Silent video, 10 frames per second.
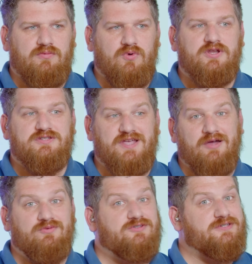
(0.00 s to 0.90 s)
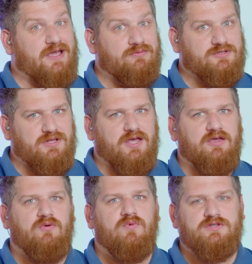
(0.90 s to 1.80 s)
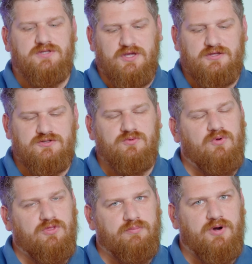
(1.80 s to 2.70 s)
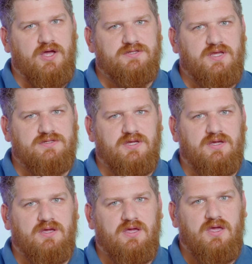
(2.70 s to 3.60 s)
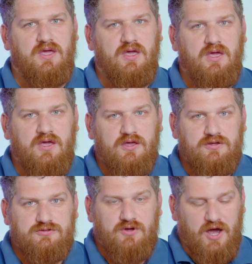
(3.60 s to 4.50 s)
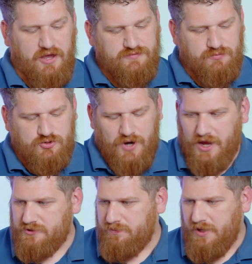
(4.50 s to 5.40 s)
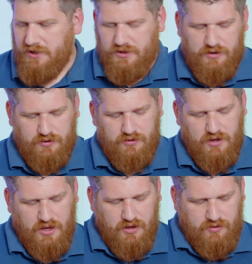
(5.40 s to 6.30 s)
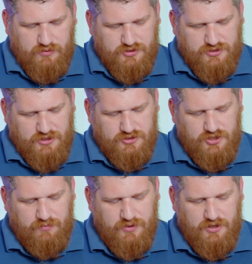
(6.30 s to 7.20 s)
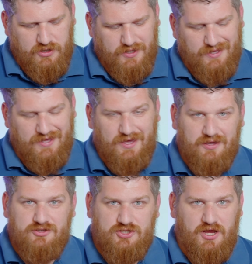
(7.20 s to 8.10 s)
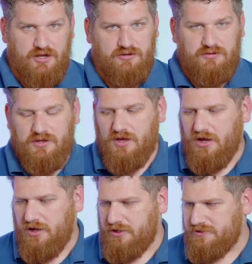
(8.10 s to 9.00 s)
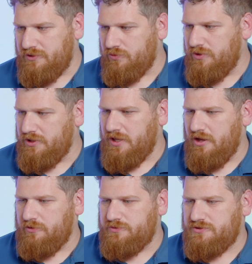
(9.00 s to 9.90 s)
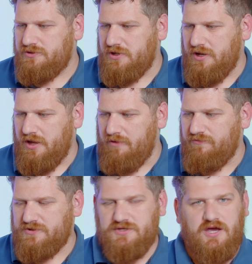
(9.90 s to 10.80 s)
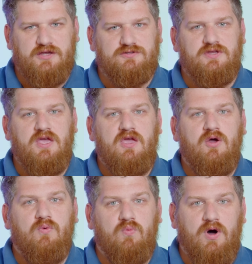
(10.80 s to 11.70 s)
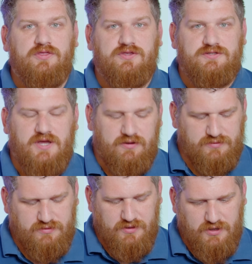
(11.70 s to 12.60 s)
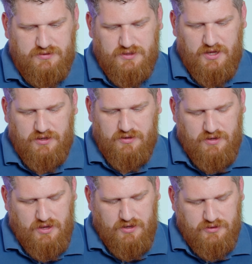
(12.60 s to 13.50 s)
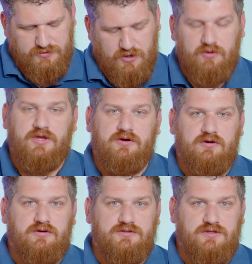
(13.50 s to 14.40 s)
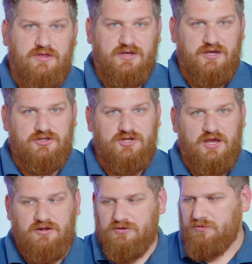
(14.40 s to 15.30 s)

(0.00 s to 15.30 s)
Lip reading: what a sound sounds like once it gets through all the processing. So I have some tracks playing here. We're just going to jump in on a kick channel because that really helps emphasize what the sound is like. So here's the kick channel